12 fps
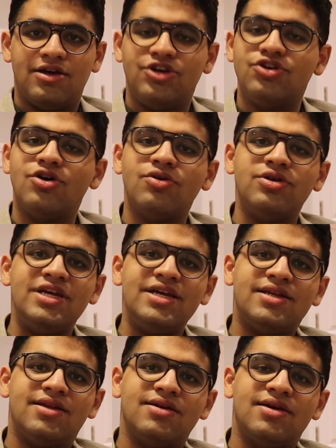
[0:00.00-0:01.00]
You don't
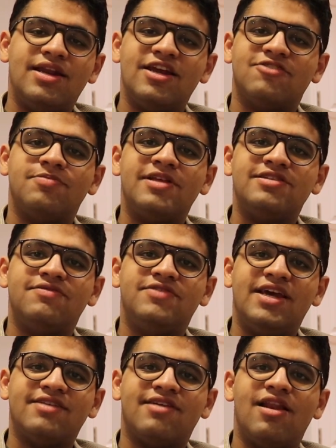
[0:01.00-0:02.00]
need an expensive
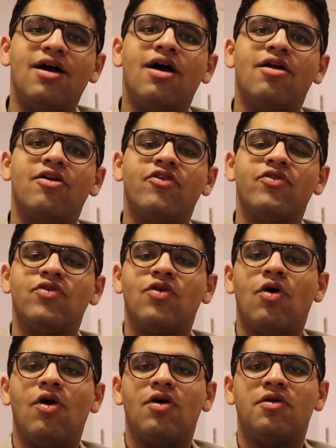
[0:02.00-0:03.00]
DSLR
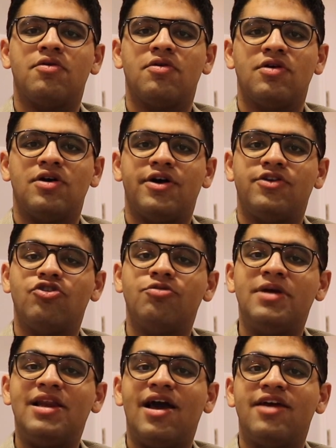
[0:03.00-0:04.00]
or
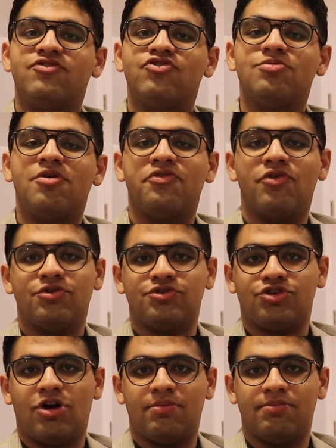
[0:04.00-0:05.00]
Adobe Lightroom or
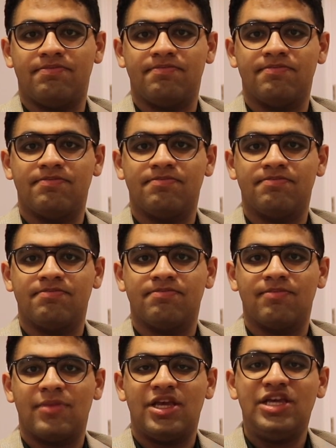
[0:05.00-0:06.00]
Photoshop.
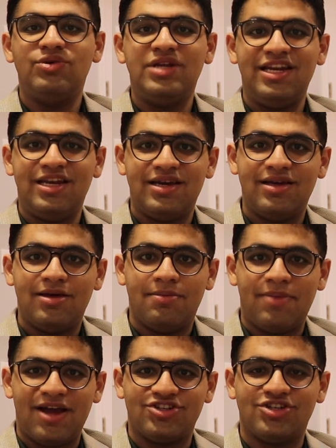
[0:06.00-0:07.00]
You need
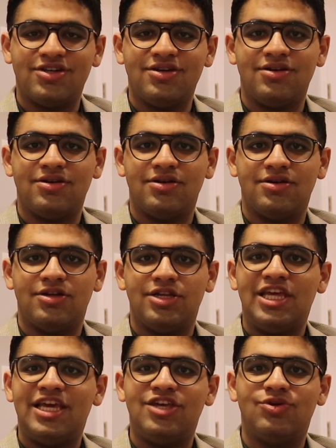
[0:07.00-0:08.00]
passion,
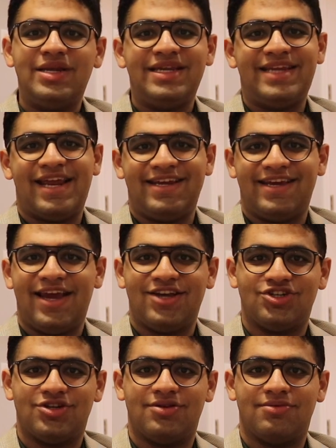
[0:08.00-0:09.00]
you need
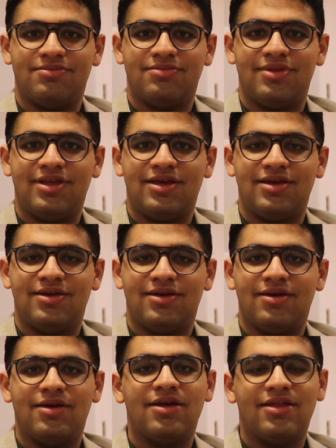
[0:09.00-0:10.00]
dedication.
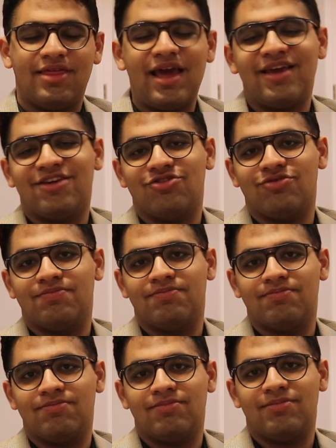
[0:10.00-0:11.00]
Thank you,
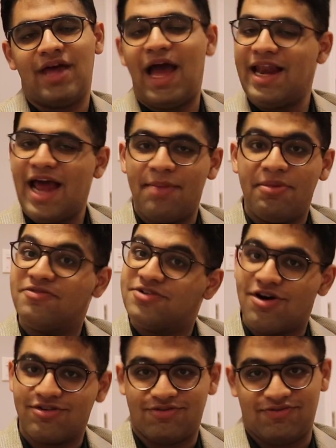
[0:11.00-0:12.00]
and happy
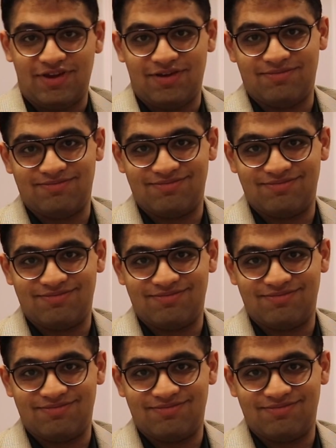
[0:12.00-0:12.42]
photography.